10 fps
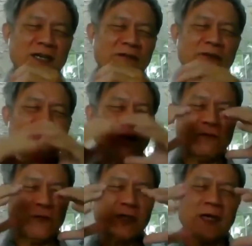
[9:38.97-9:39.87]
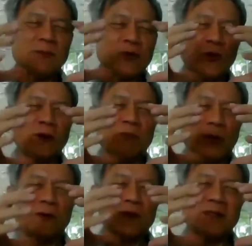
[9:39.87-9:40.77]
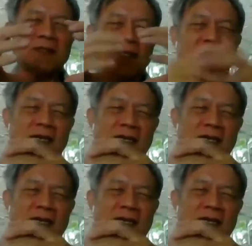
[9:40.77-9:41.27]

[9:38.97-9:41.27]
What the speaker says: in fact, free time is so important.